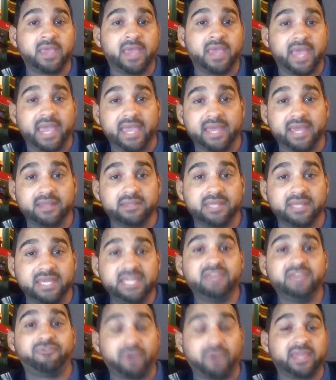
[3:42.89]
And the
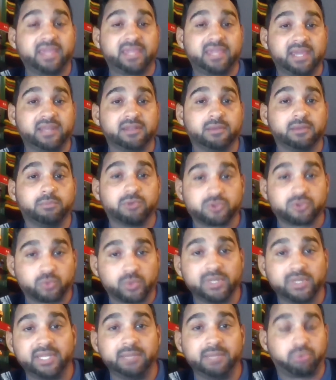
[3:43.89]
Ife kingdom was
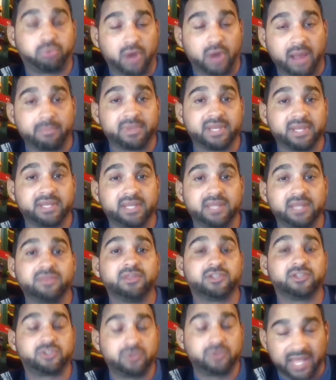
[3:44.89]
really prominent in
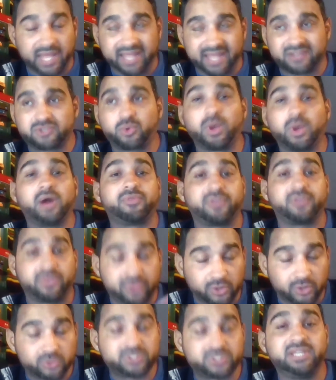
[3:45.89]
the 12th and
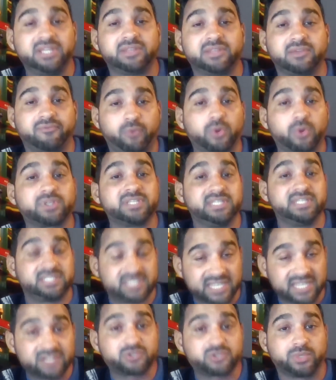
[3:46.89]
13th and 14th
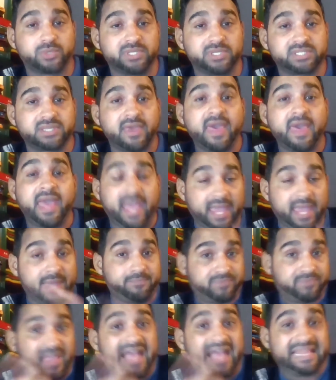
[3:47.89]
centuries.
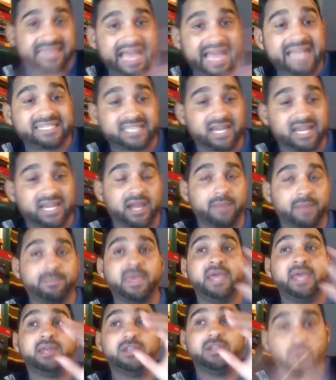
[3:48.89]
And at that time,
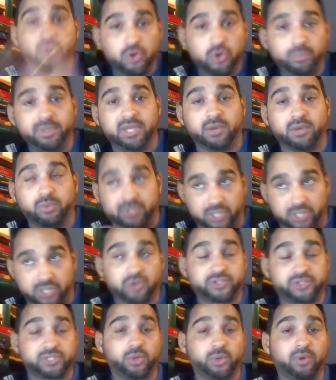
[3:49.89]
Nubia was
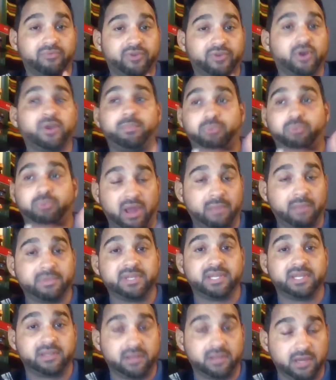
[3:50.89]
also a very prominent